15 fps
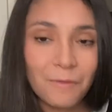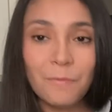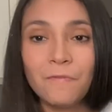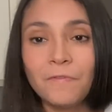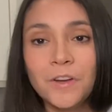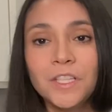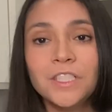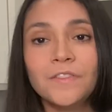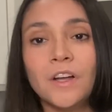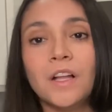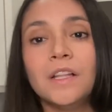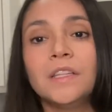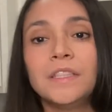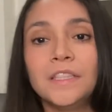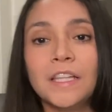first of
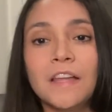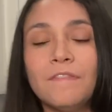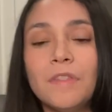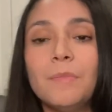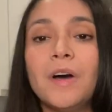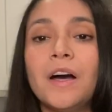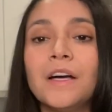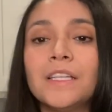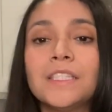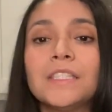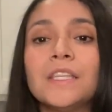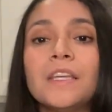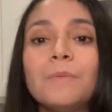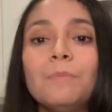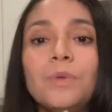all, love the box.
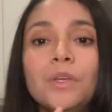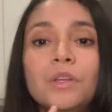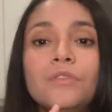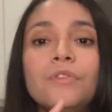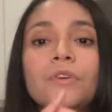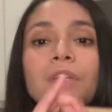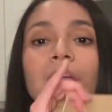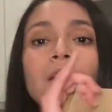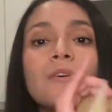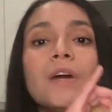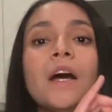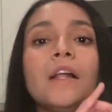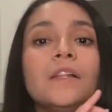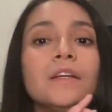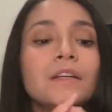Beautiful yellow
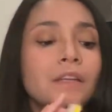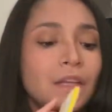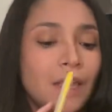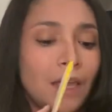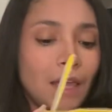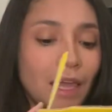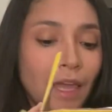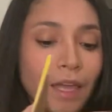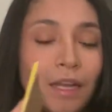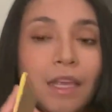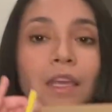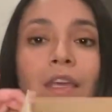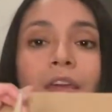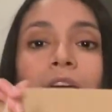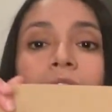color. And
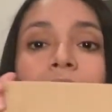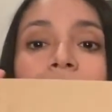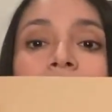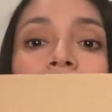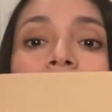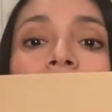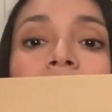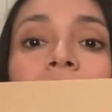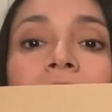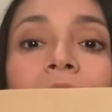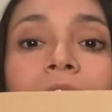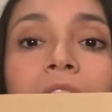here is all the